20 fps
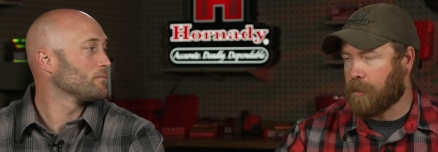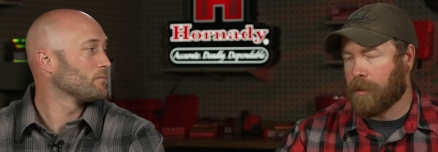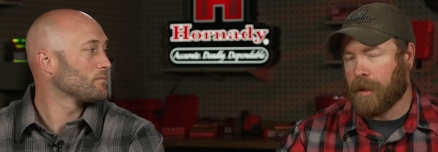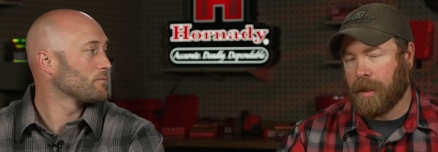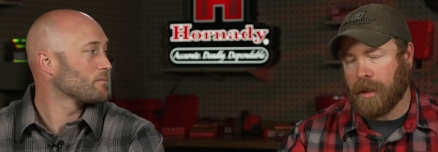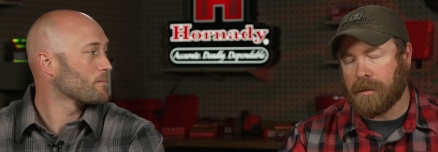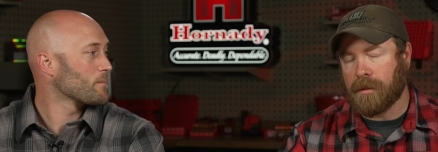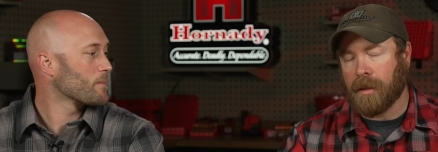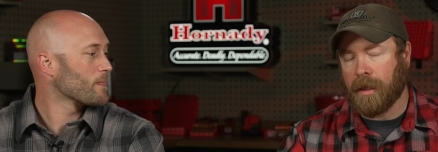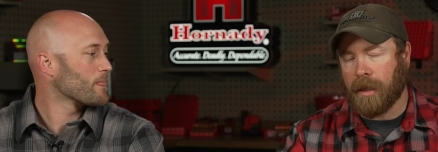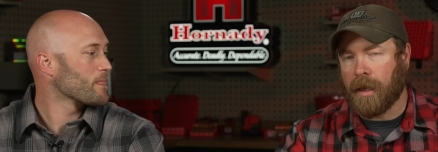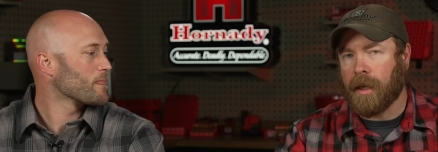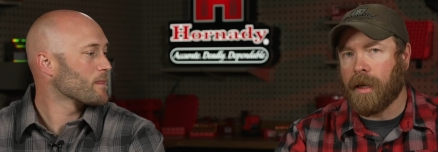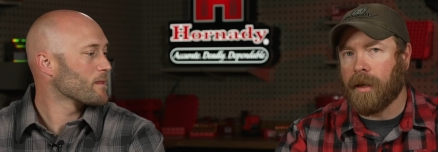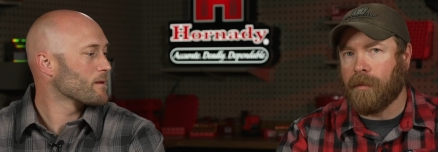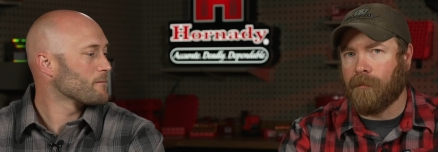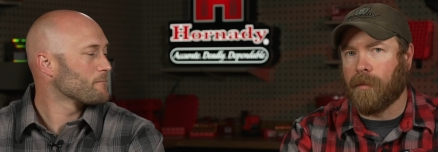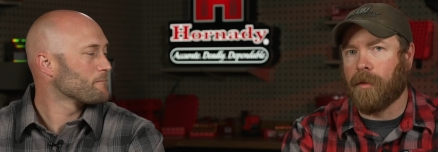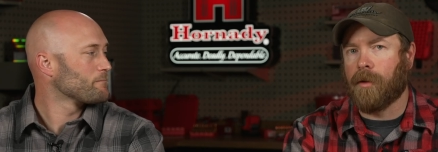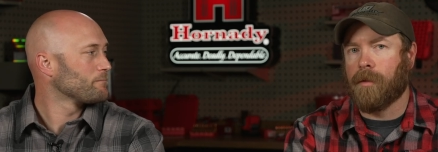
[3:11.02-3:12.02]
Speaker 1: so it, get, it can
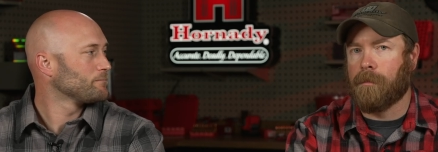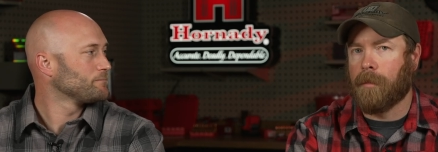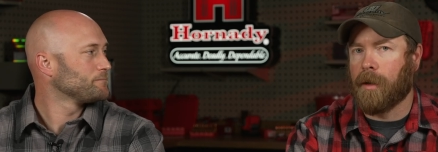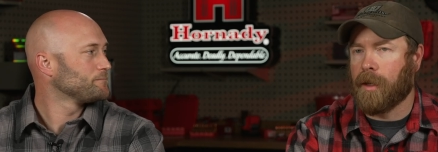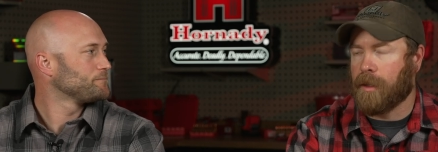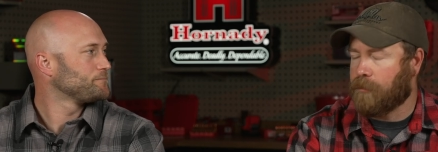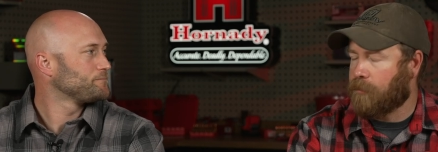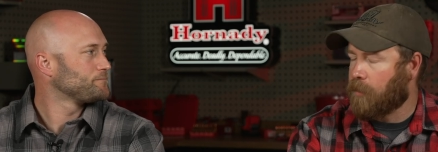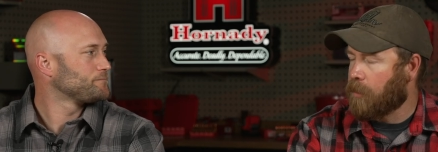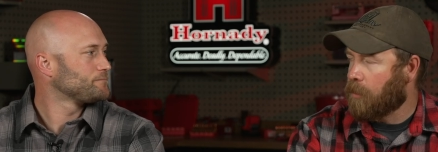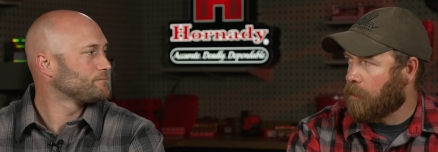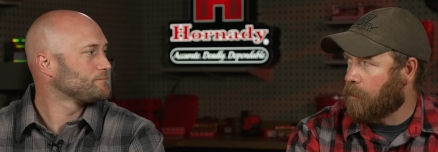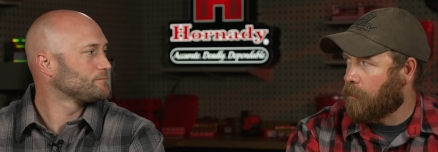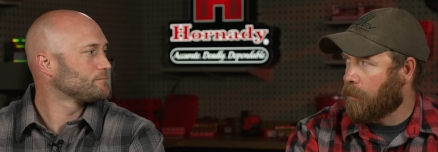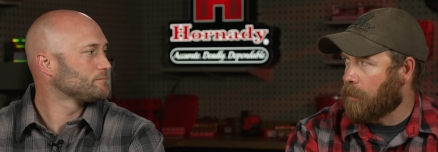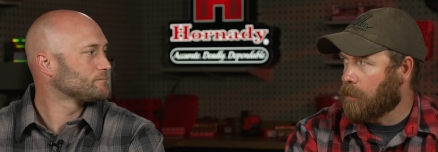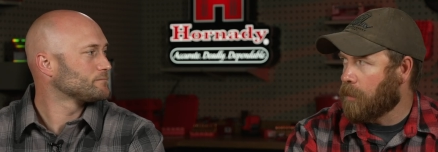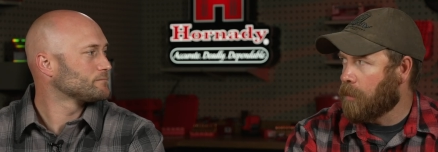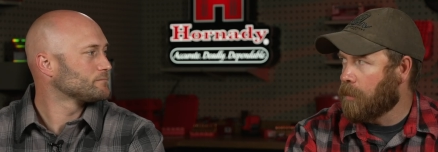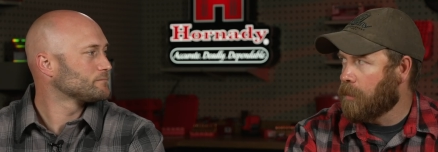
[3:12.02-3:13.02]
get very muddy very
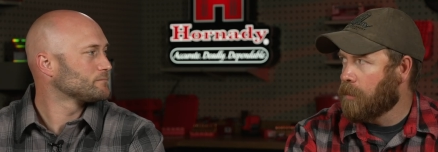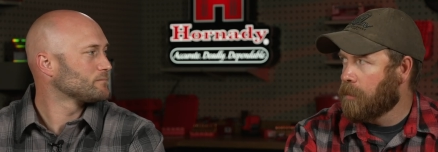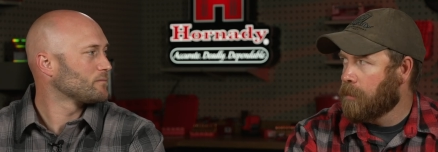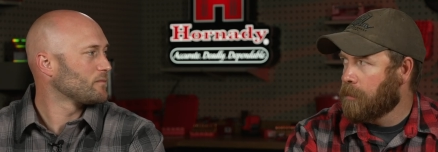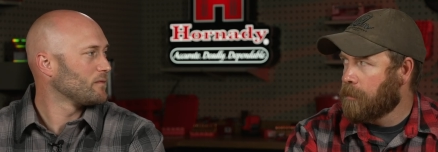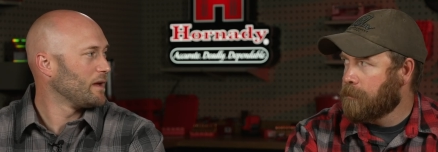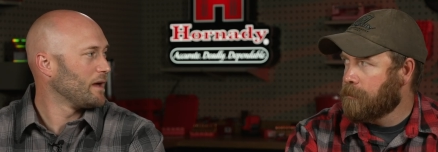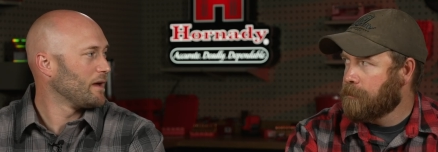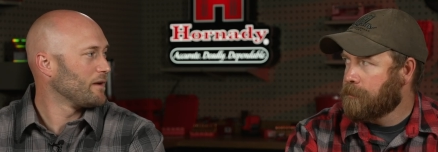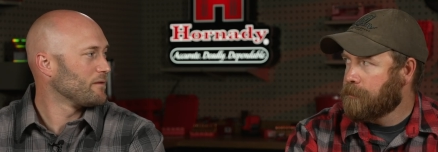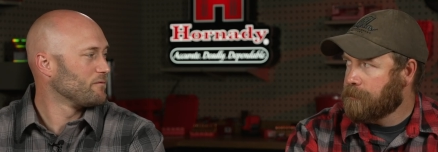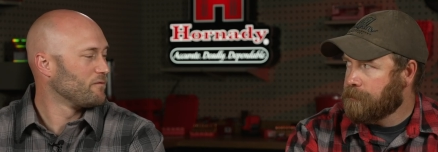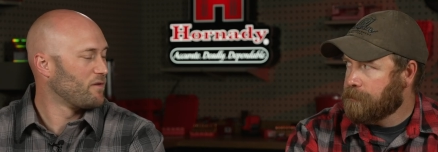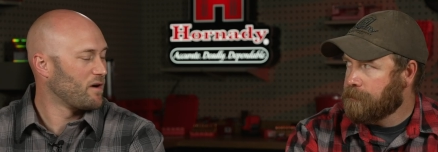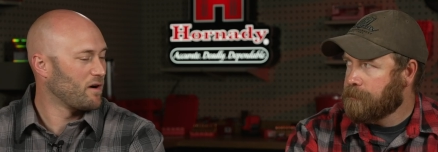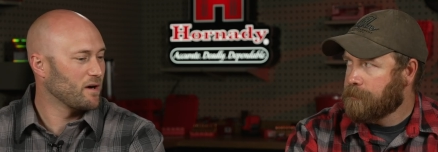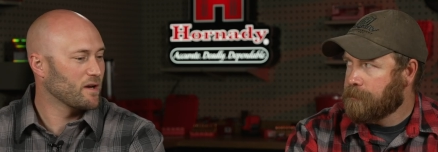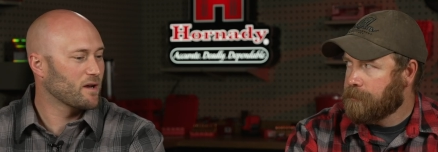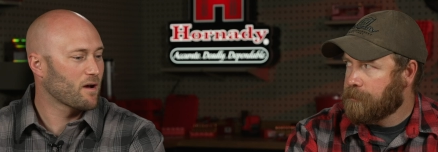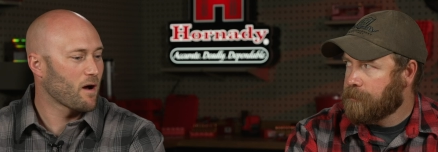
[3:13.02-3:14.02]
quickly. Yeah,
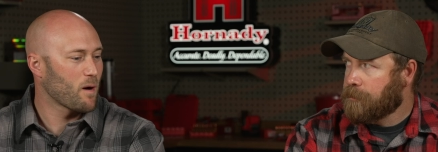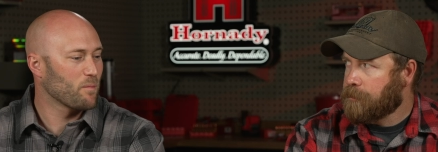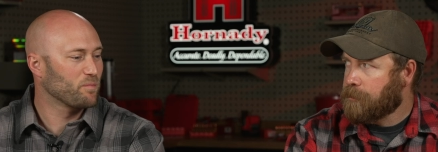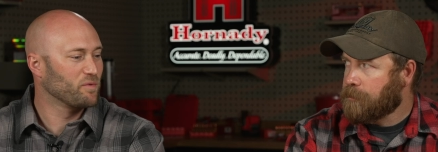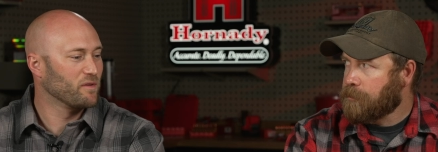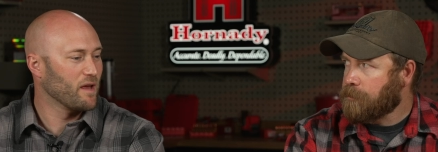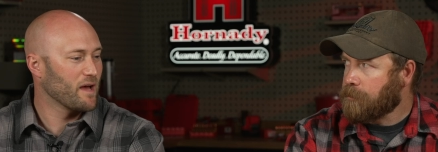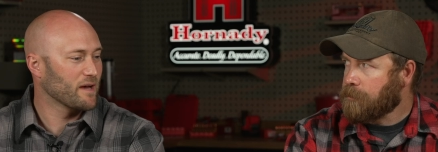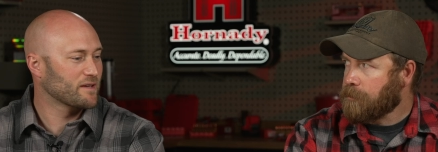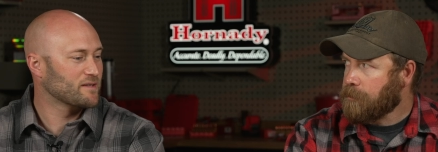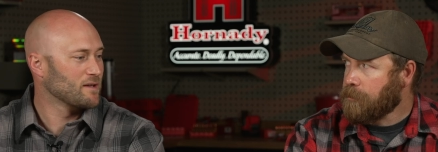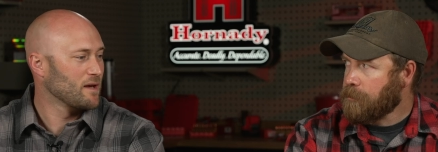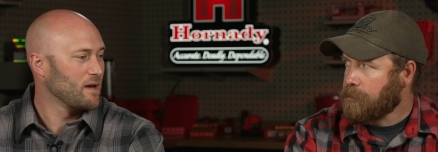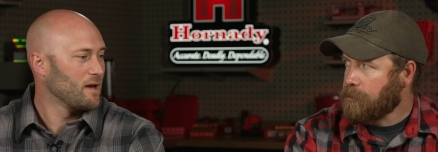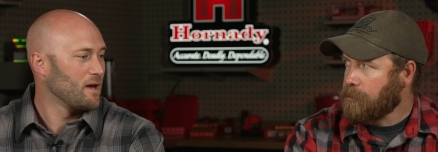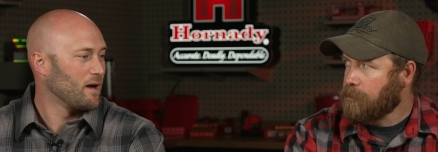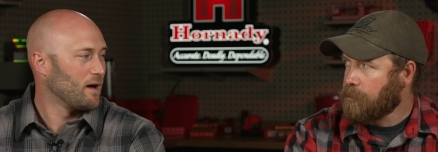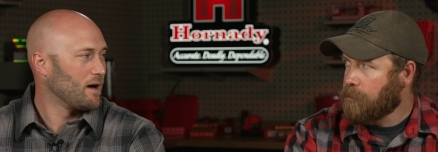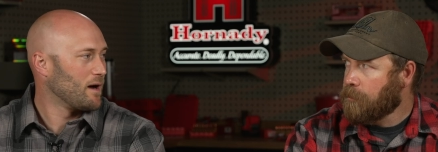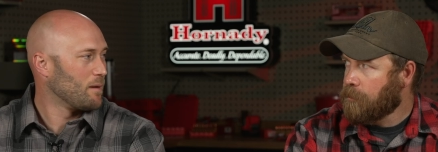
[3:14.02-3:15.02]
very complex,
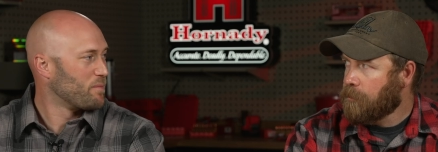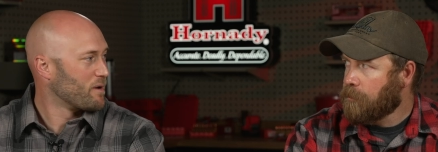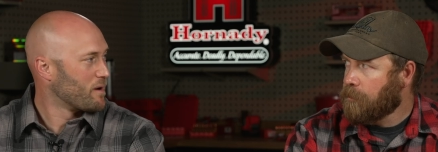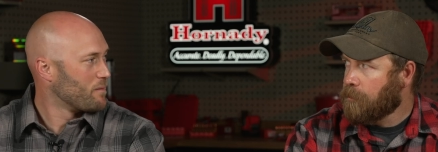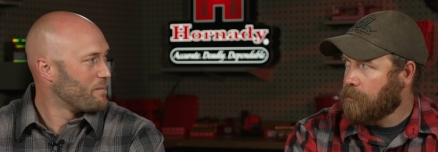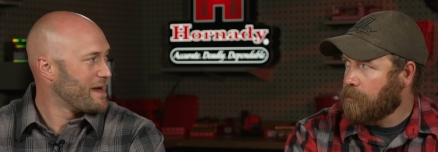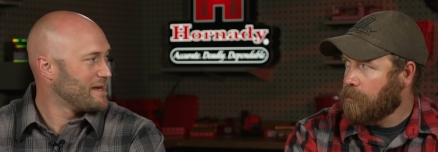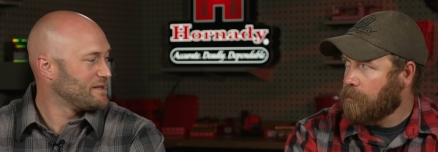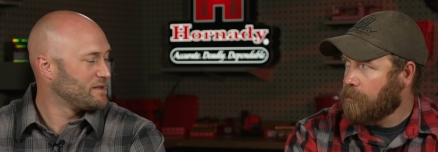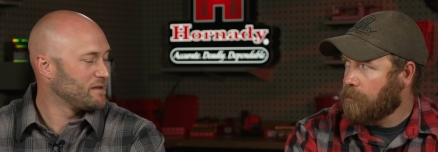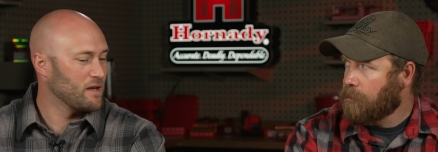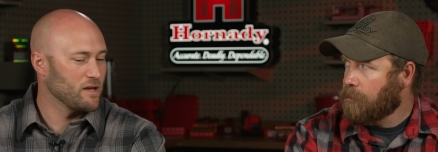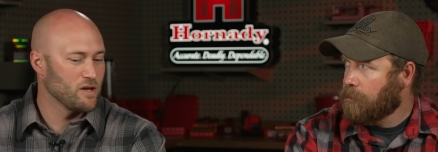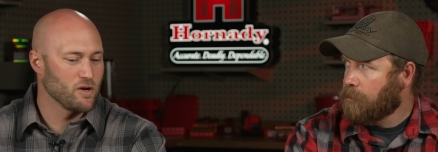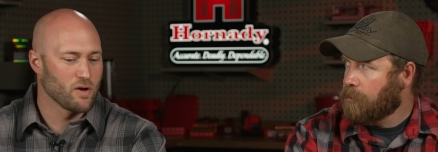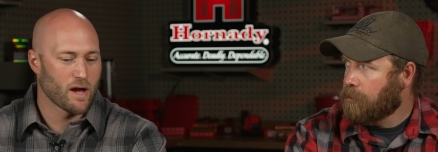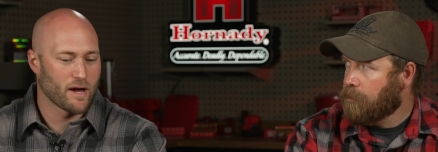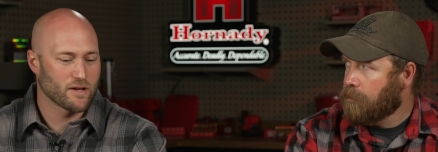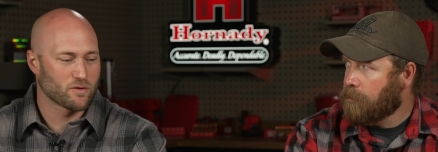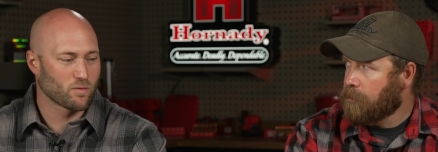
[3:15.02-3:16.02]
uh, but amazing that
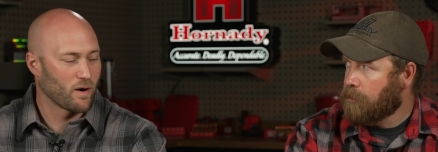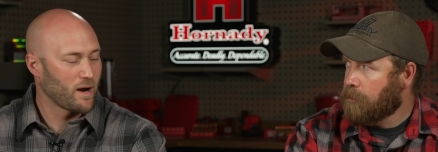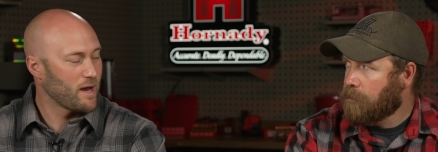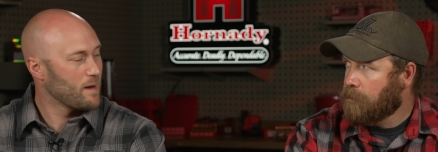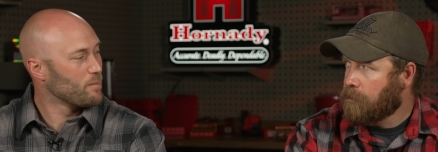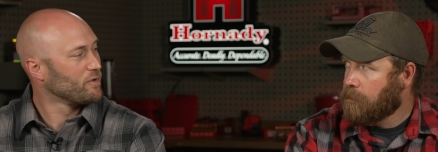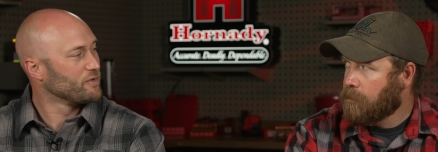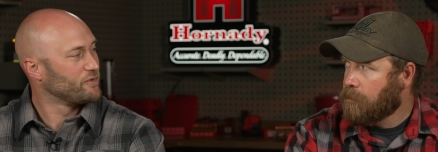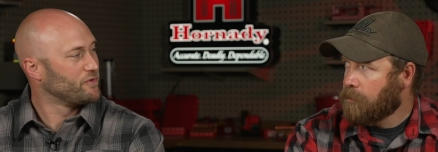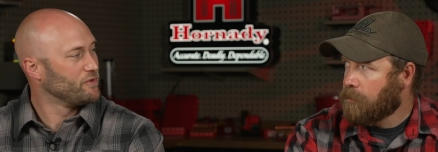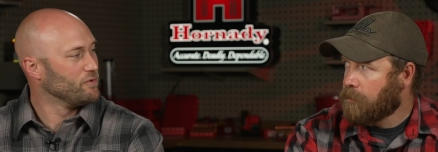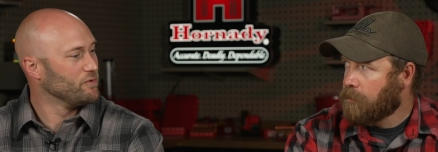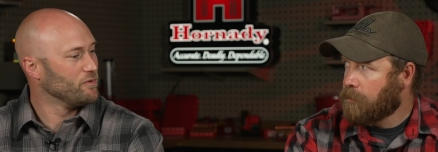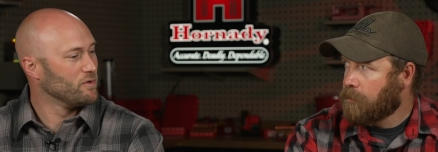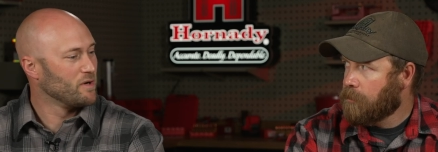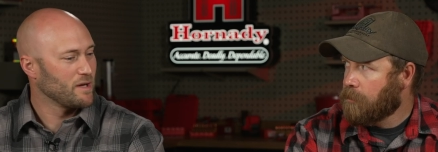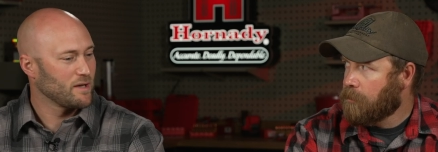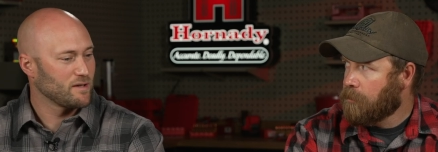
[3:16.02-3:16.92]
you guys were able to